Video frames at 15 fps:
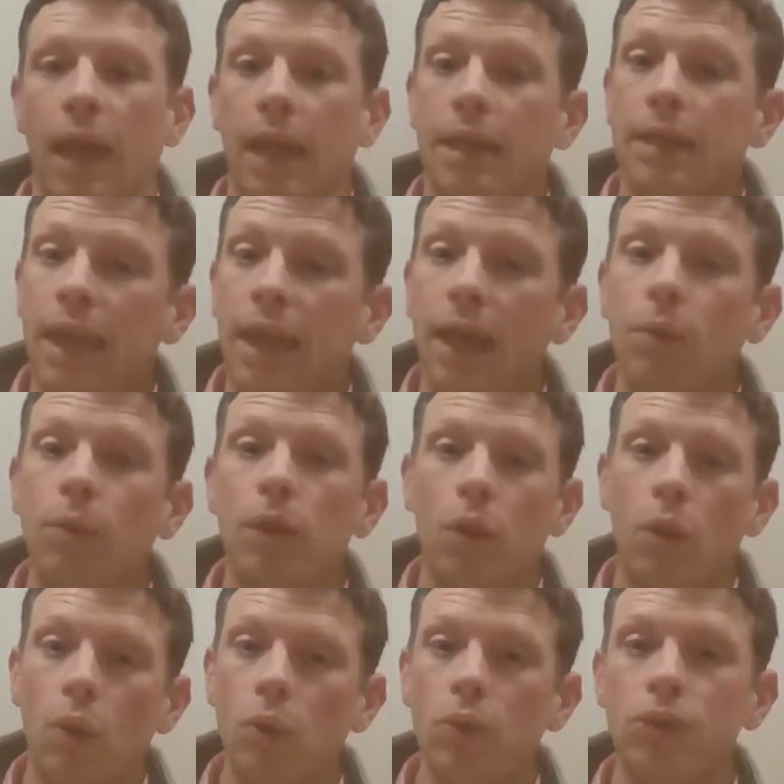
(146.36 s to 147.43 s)
And now we're
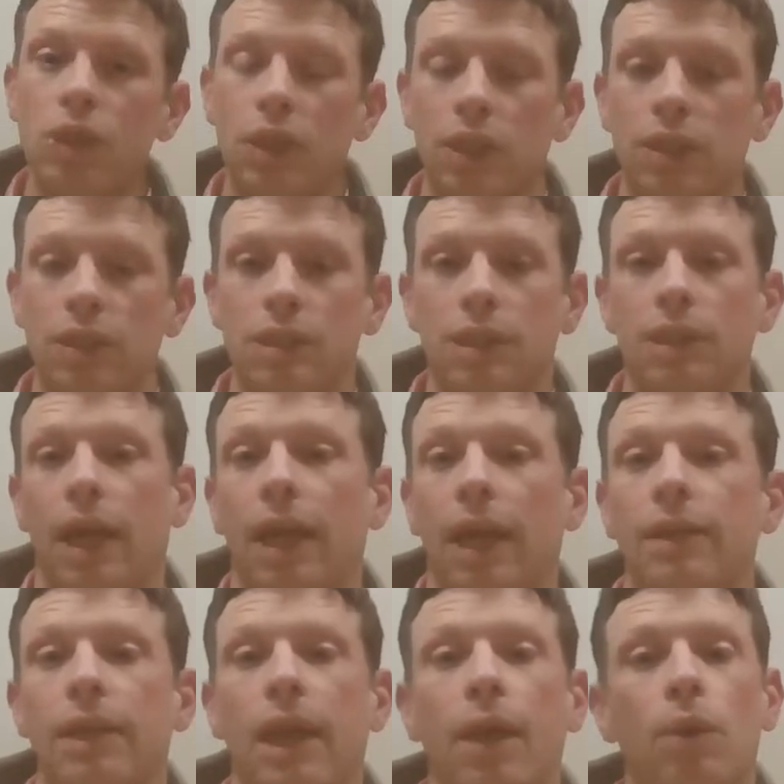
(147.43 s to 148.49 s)
also going to see
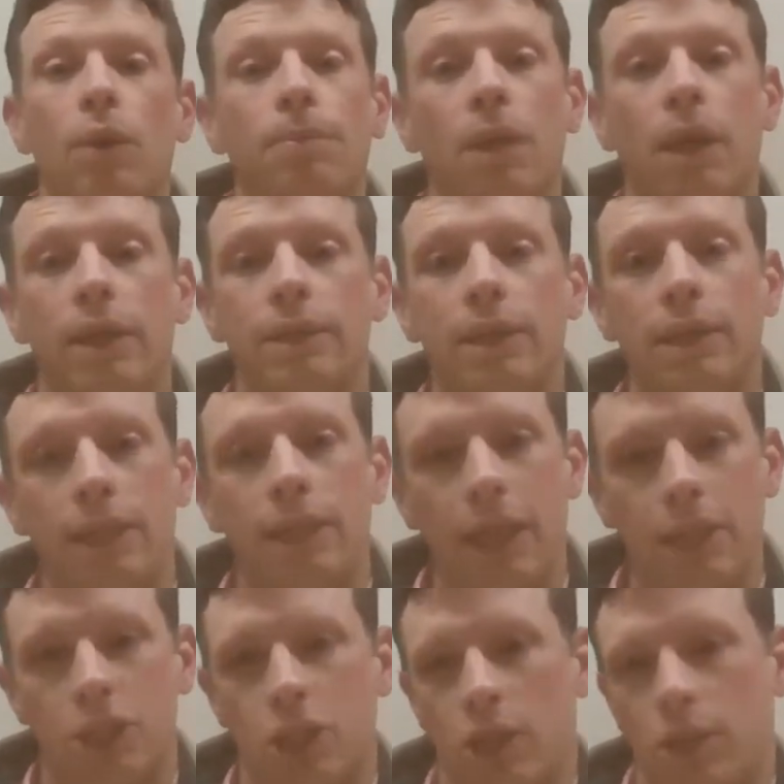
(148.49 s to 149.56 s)
that now applied to
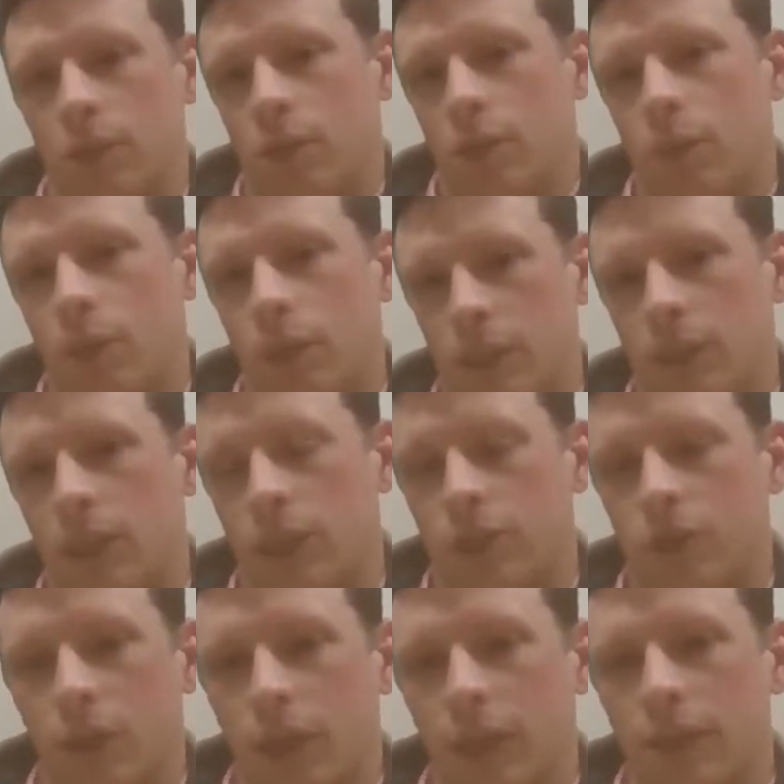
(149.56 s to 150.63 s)
nature with
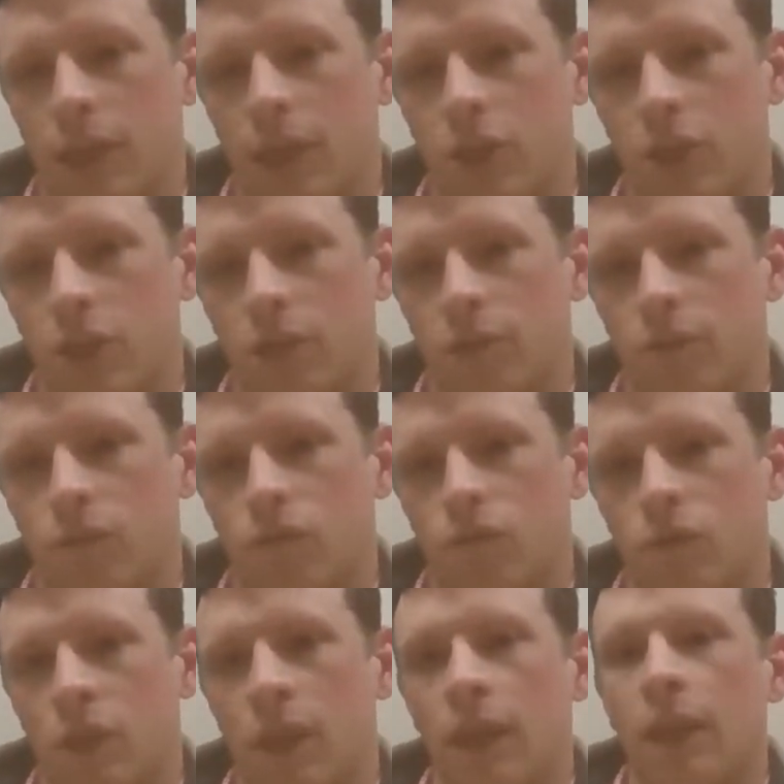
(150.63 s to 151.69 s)
industrialization.
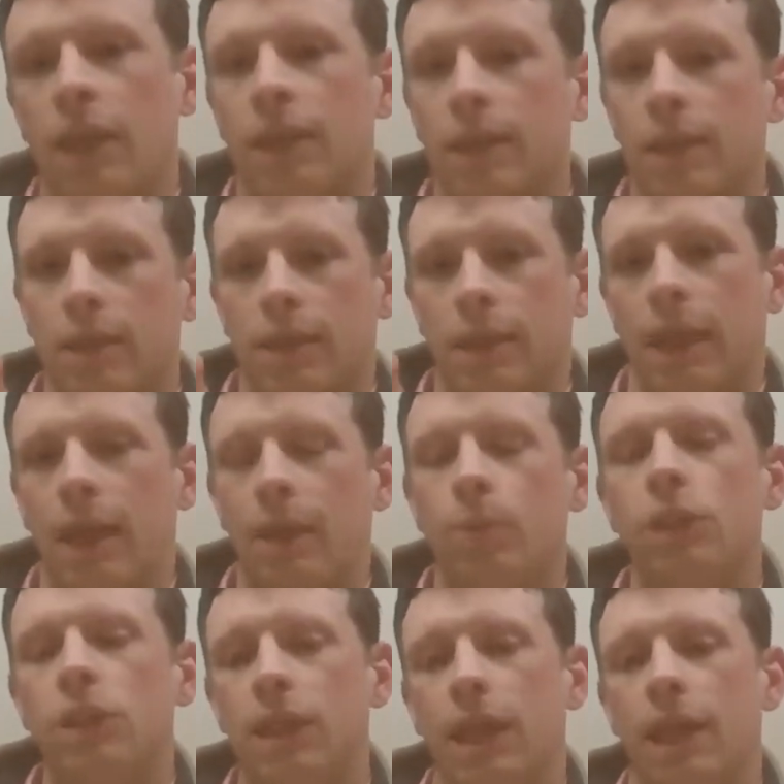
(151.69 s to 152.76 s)
Can
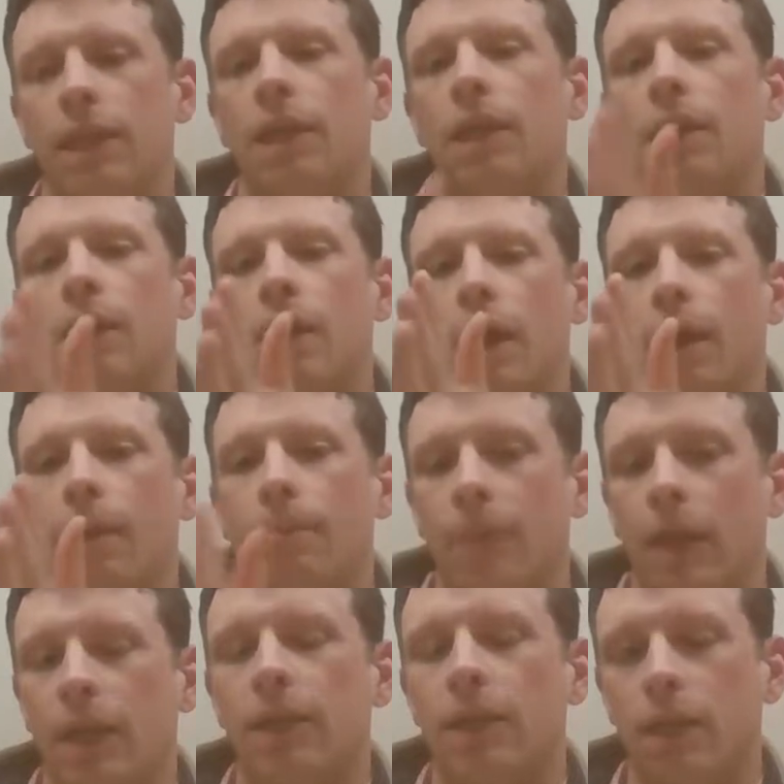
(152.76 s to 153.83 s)
we take a
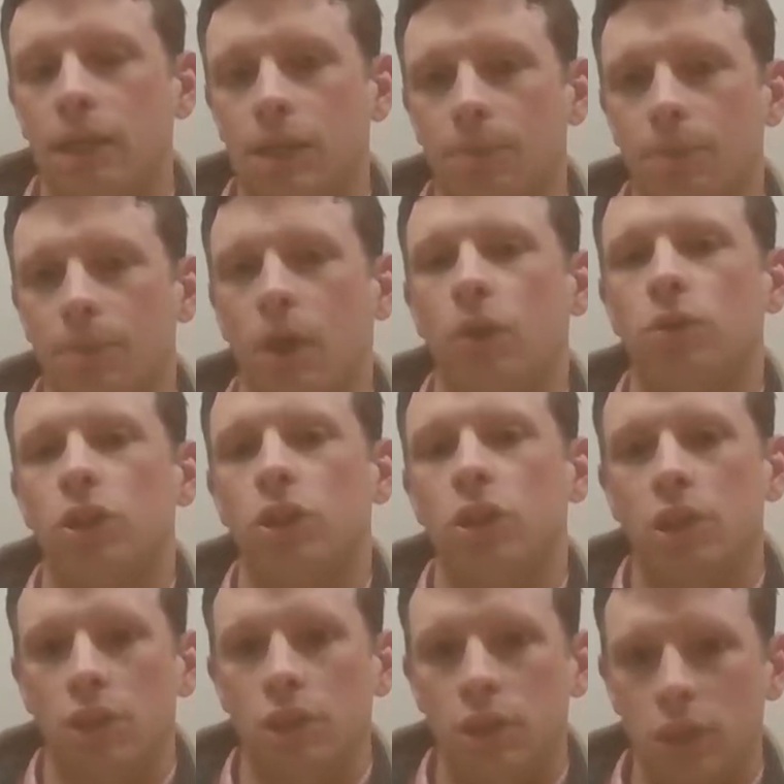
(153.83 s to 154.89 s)
mechanized approach
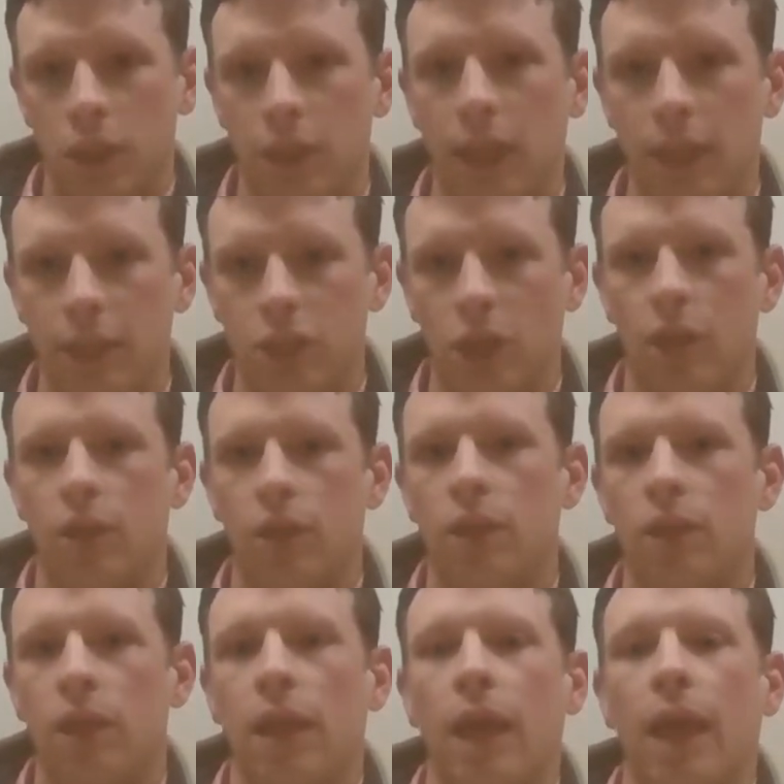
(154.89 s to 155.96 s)
to nature
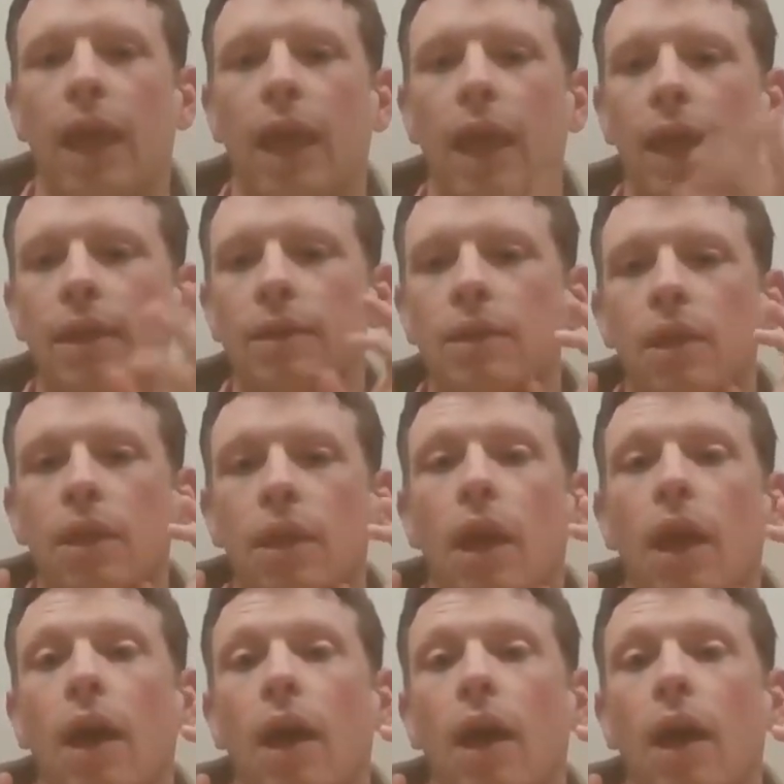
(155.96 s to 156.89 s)
and